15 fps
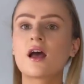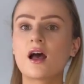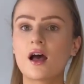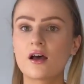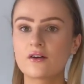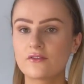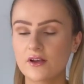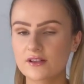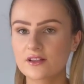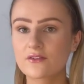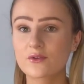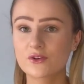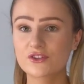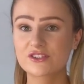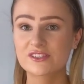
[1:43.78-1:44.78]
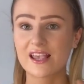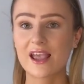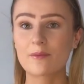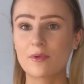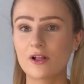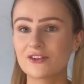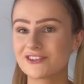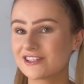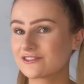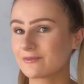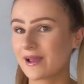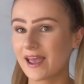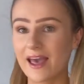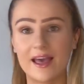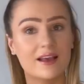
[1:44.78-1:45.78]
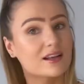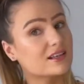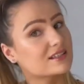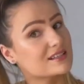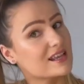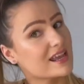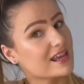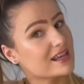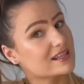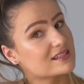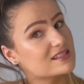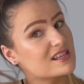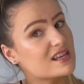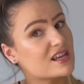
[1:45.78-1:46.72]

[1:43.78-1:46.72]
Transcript: First off, I'm going to say apologies for my hair because it is